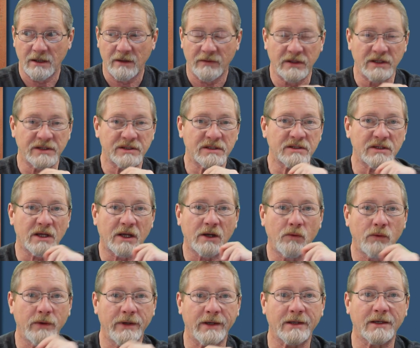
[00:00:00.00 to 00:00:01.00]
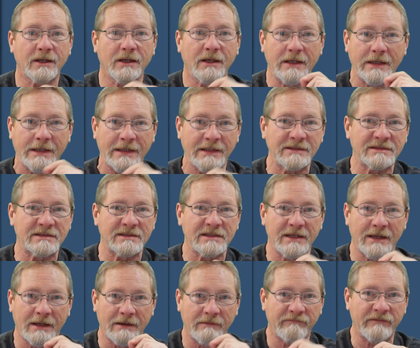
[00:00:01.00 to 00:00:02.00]
This is a quick, easy,
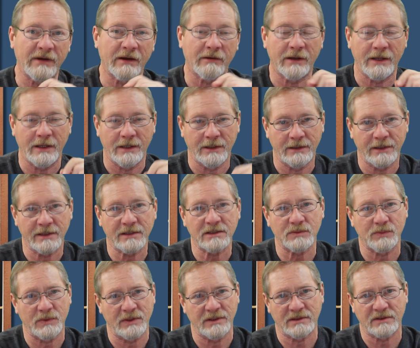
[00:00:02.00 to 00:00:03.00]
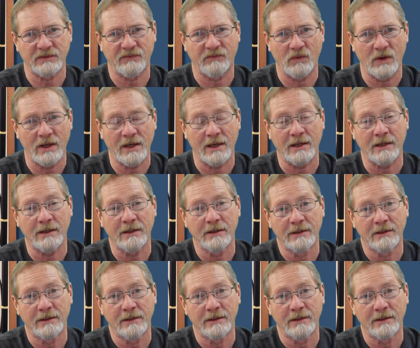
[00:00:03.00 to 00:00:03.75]
and very inexpensive way